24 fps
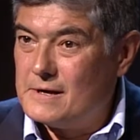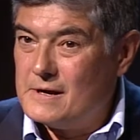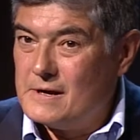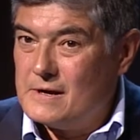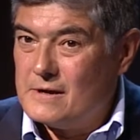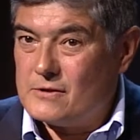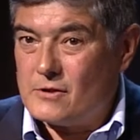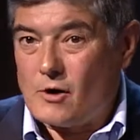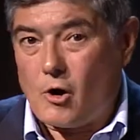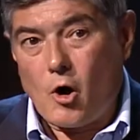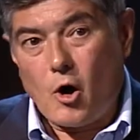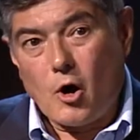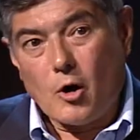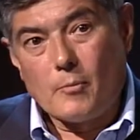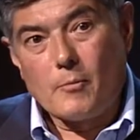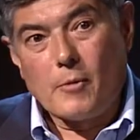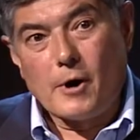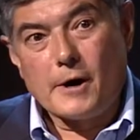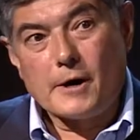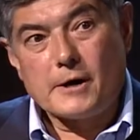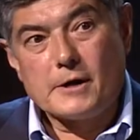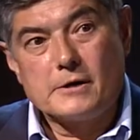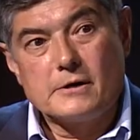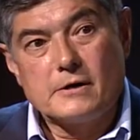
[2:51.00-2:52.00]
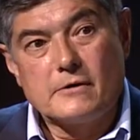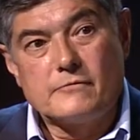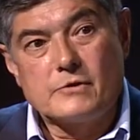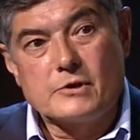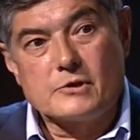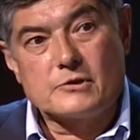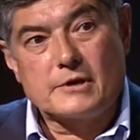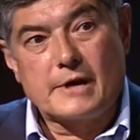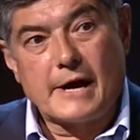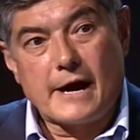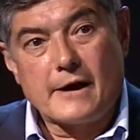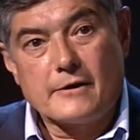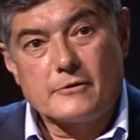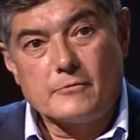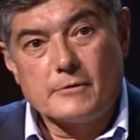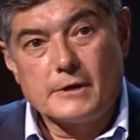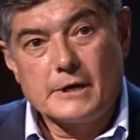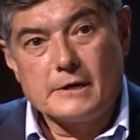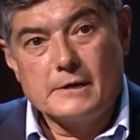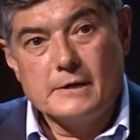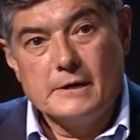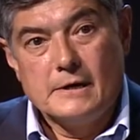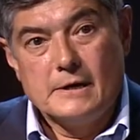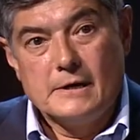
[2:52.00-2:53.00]
the hallmark of this
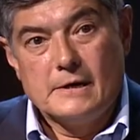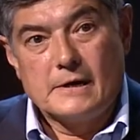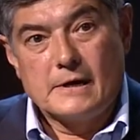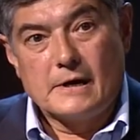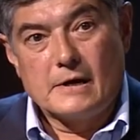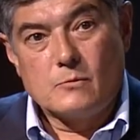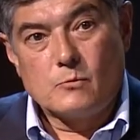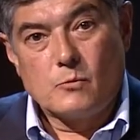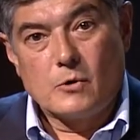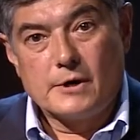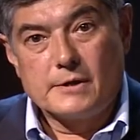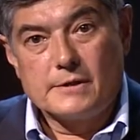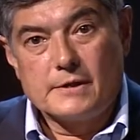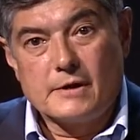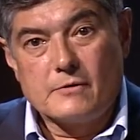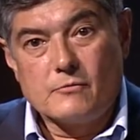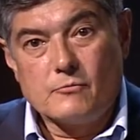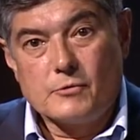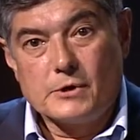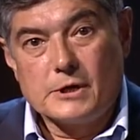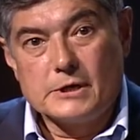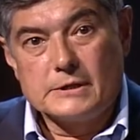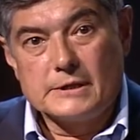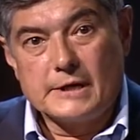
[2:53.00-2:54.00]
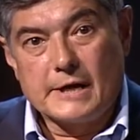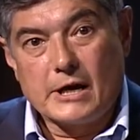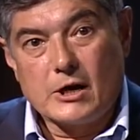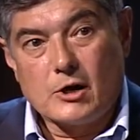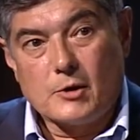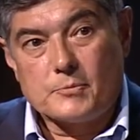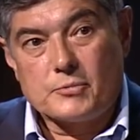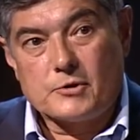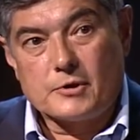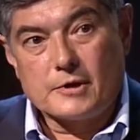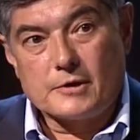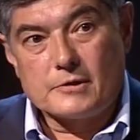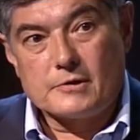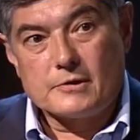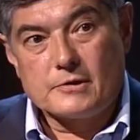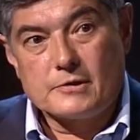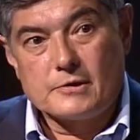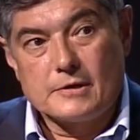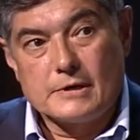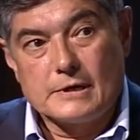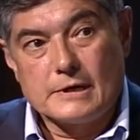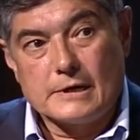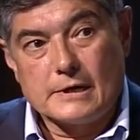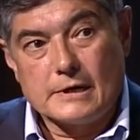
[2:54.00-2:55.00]
gathering and one that really helps us
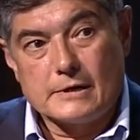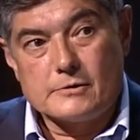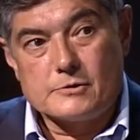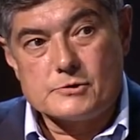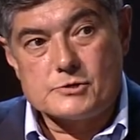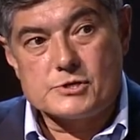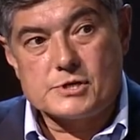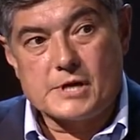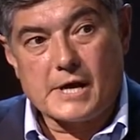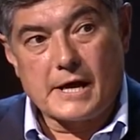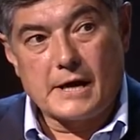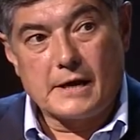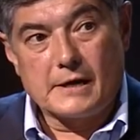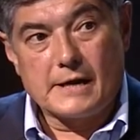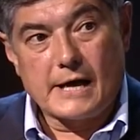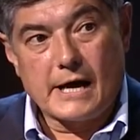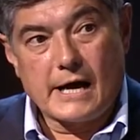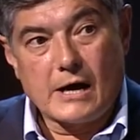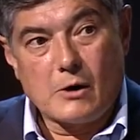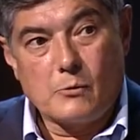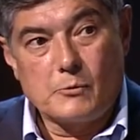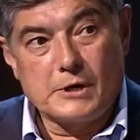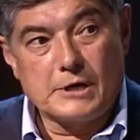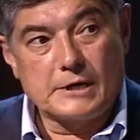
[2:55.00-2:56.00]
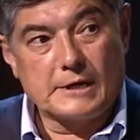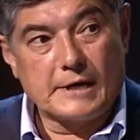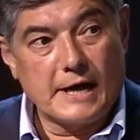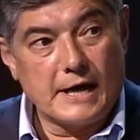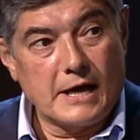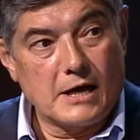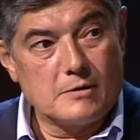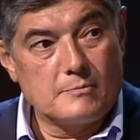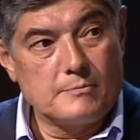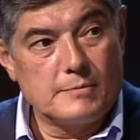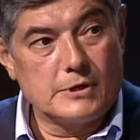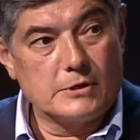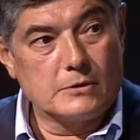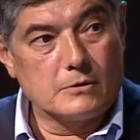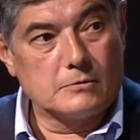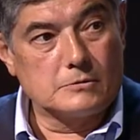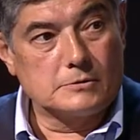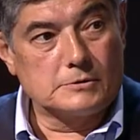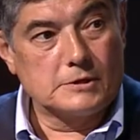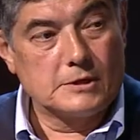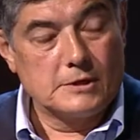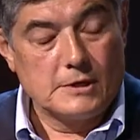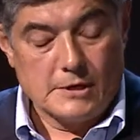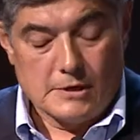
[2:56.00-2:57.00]
understand how we can build
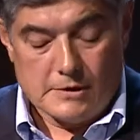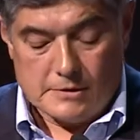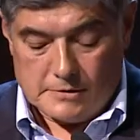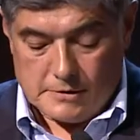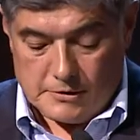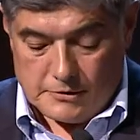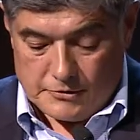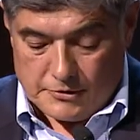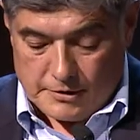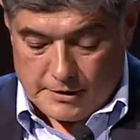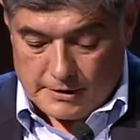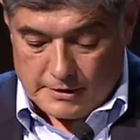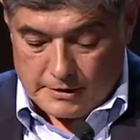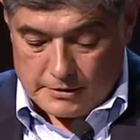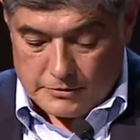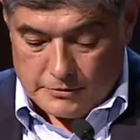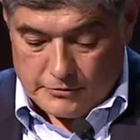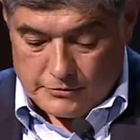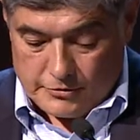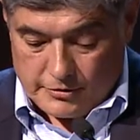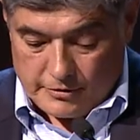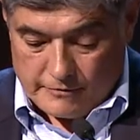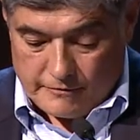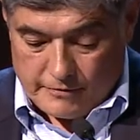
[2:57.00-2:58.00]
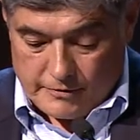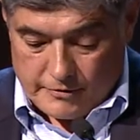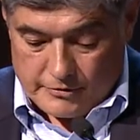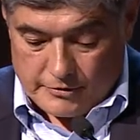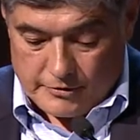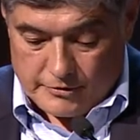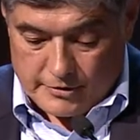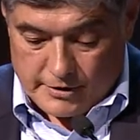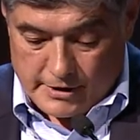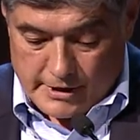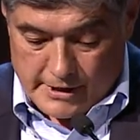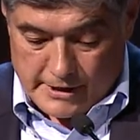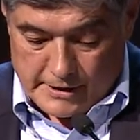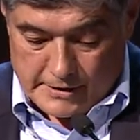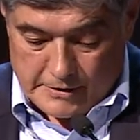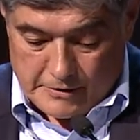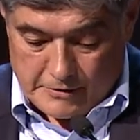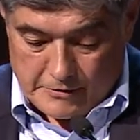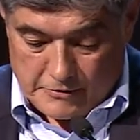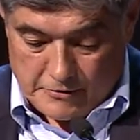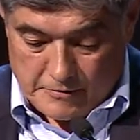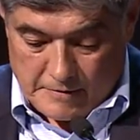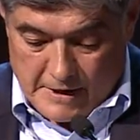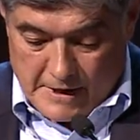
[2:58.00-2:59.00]
these inclusive
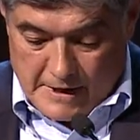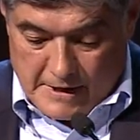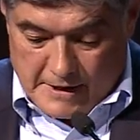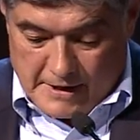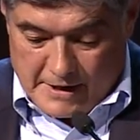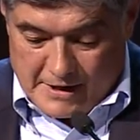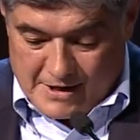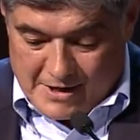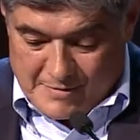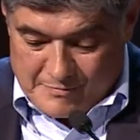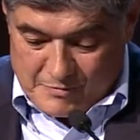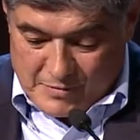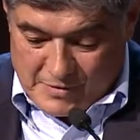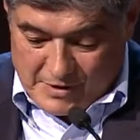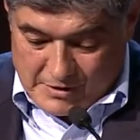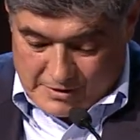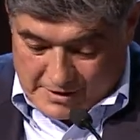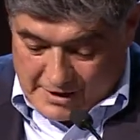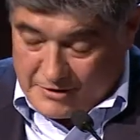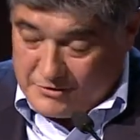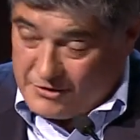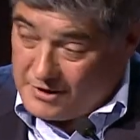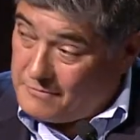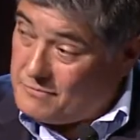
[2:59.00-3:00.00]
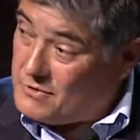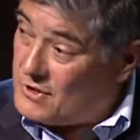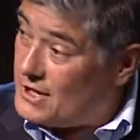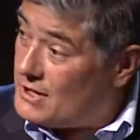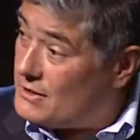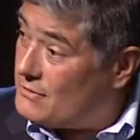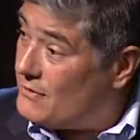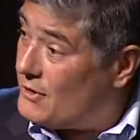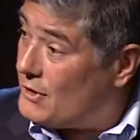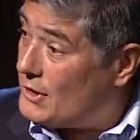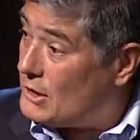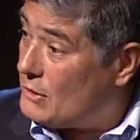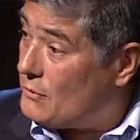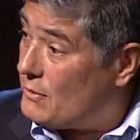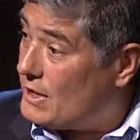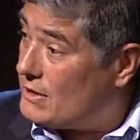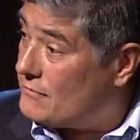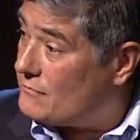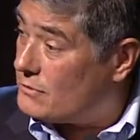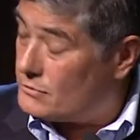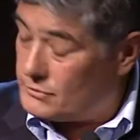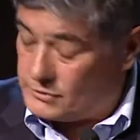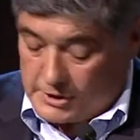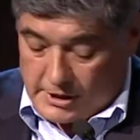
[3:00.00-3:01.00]
societies. And I'm, as I've said, very
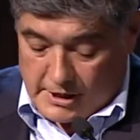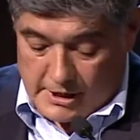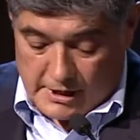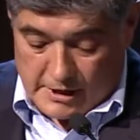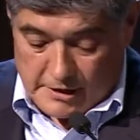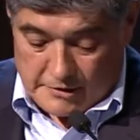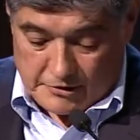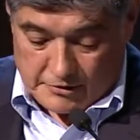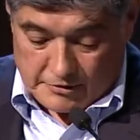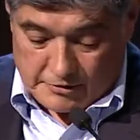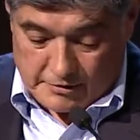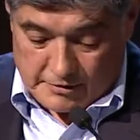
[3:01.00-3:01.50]
grateful to Haas